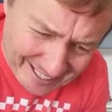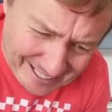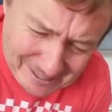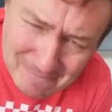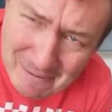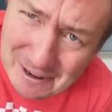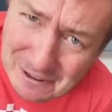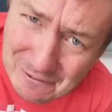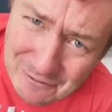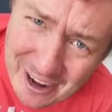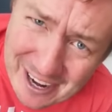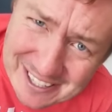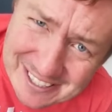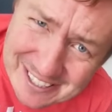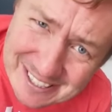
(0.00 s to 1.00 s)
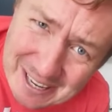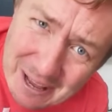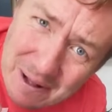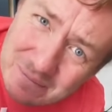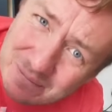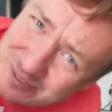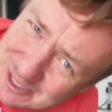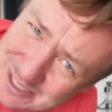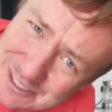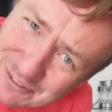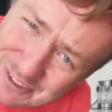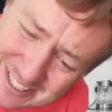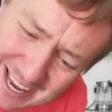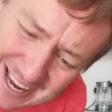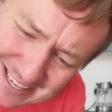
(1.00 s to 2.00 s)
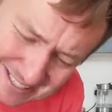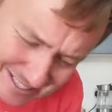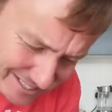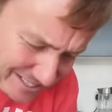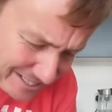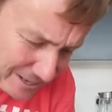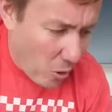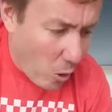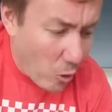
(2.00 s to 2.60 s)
it's manufactured just for dates.